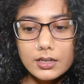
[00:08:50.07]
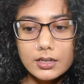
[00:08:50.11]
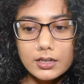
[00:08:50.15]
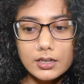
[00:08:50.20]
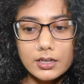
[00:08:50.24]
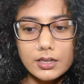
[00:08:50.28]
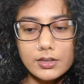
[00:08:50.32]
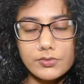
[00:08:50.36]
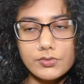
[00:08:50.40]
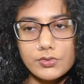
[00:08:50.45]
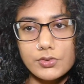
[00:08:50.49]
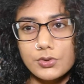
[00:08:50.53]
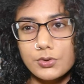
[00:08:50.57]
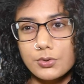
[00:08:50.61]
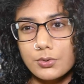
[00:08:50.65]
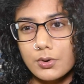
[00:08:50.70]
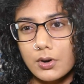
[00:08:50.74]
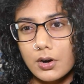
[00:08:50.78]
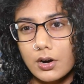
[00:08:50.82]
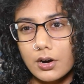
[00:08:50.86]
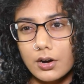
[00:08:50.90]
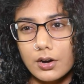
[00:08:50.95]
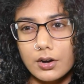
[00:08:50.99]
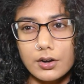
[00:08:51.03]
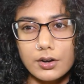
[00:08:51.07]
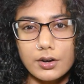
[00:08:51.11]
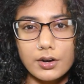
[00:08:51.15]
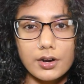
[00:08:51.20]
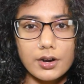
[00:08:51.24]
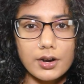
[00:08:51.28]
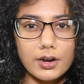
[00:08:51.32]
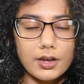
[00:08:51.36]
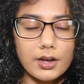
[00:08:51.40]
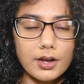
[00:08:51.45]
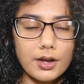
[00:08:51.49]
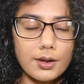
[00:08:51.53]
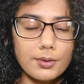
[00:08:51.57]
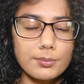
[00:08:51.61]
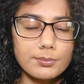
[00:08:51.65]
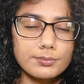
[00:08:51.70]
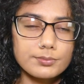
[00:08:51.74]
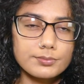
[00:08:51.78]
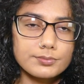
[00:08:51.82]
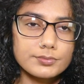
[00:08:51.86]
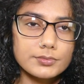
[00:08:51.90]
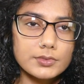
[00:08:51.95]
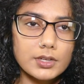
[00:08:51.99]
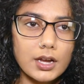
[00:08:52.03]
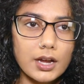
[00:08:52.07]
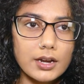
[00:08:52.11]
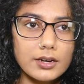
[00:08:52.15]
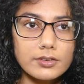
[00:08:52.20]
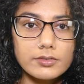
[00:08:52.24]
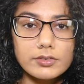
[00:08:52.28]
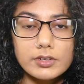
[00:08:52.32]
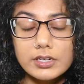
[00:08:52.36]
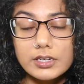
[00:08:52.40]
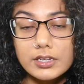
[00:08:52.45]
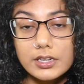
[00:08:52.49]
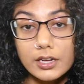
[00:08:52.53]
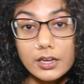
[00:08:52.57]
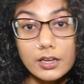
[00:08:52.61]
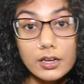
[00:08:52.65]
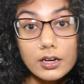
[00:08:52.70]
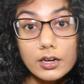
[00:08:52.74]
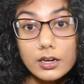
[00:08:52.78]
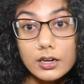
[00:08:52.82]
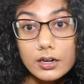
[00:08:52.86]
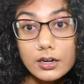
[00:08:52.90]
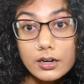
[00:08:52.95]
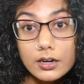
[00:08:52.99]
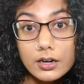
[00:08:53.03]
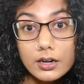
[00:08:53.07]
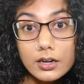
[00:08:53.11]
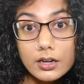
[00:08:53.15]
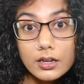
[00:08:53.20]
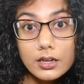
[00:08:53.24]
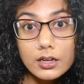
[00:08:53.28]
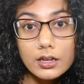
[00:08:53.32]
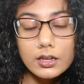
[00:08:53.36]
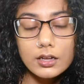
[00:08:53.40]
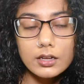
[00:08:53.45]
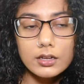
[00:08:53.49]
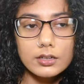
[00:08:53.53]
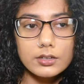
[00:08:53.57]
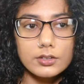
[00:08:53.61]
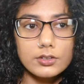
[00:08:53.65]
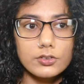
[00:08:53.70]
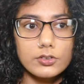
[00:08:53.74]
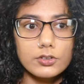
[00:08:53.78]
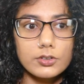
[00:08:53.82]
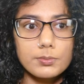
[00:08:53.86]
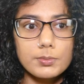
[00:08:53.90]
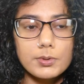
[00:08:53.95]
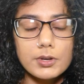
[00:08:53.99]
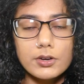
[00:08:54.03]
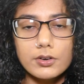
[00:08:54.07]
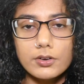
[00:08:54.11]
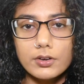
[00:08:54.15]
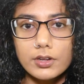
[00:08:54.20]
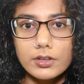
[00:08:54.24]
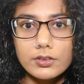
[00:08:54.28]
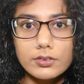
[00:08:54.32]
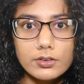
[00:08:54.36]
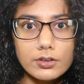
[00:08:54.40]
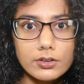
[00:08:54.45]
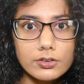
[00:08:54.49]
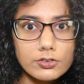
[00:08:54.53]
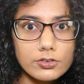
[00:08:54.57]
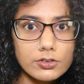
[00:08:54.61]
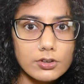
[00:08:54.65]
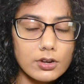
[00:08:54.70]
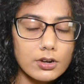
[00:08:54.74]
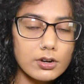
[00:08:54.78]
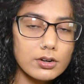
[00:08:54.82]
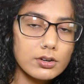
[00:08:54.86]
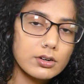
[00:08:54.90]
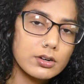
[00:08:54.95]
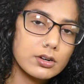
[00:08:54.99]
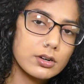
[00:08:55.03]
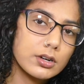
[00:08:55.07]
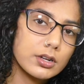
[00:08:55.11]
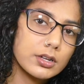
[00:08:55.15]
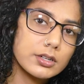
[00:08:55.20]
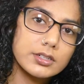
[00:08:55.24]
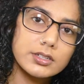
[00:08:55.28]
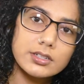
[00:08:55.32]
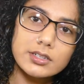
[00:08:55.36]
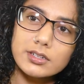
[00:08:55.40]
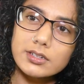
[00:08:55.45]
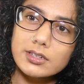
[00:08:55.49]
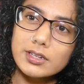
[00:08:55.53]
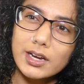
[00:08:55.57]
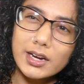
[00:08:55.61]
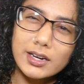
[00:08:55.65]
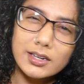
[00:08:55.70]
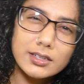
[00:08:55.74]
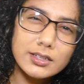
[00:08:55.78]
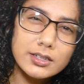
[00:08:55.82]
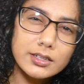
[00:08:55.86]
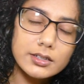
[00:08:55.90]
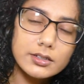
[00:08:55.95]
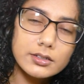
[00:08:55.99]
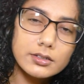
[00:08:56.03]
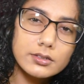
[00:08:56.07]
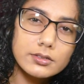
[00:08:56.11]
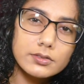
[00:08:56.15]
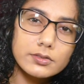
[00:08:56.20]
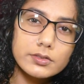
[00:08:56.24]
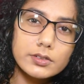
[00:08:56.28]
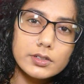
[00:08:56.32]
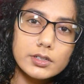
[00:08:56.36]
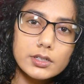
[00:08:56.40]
If you are kind of a digger, you could be a researcher or a detective.